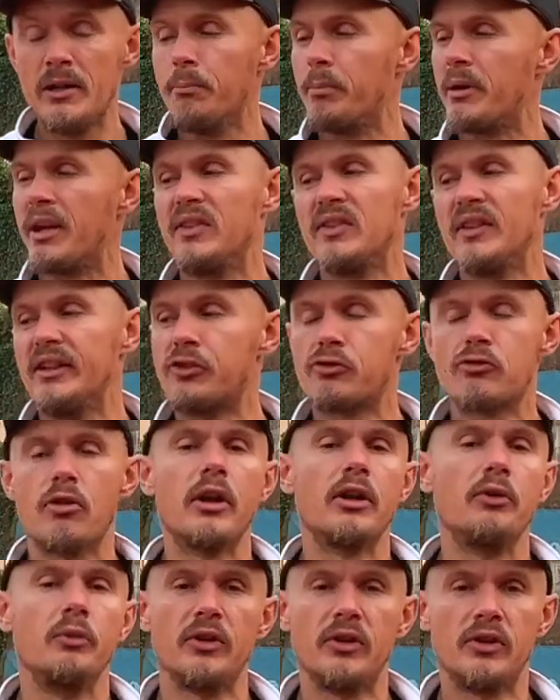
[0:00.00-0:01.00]
but I still
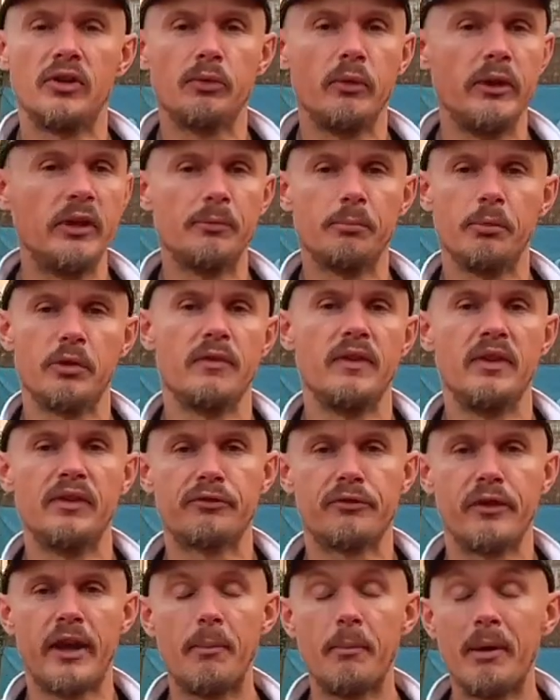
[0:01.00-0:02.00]
struggled with the sweet spot of this
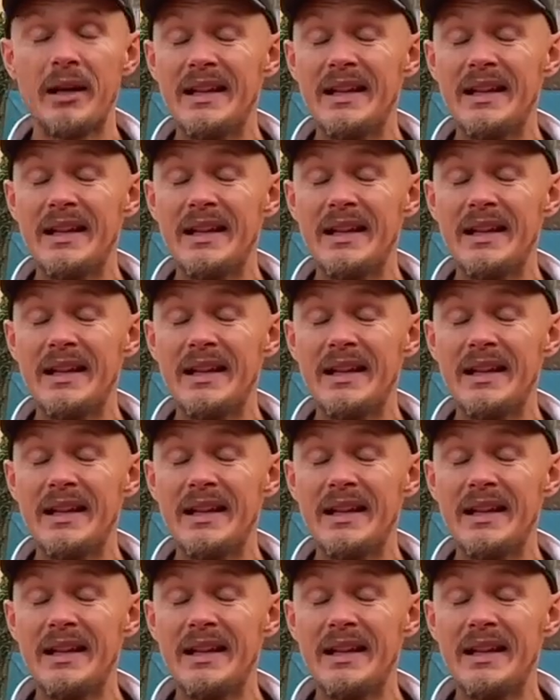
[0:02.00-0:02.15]
frame.